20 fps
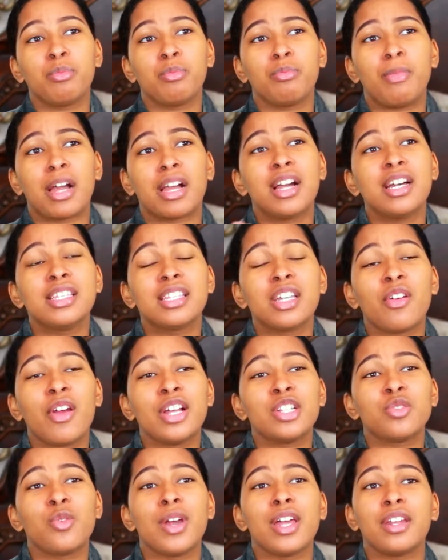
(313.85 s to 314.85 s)
My cousin
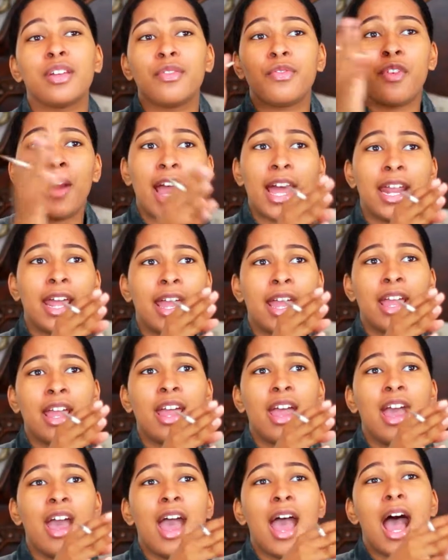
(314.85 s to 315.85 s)
graduated Friday.
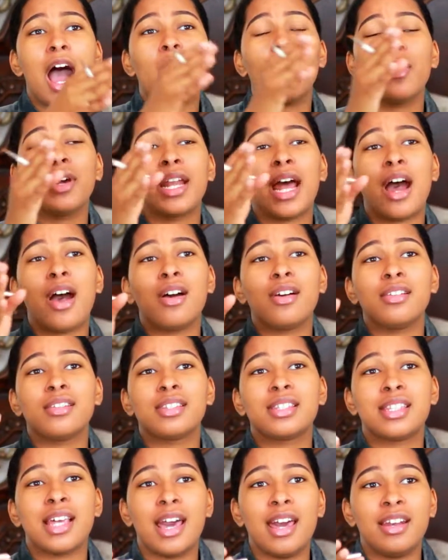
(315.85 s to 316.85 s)
I went out
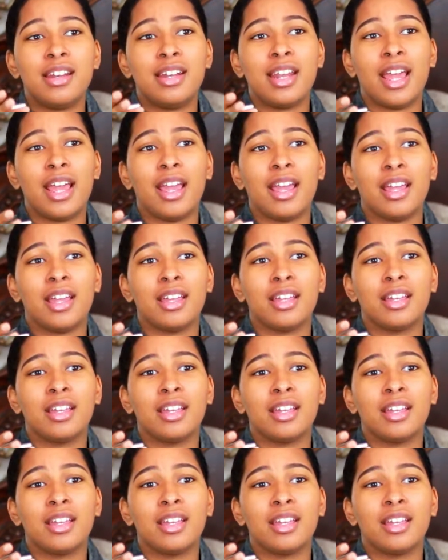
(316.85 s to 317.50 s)
Saturday.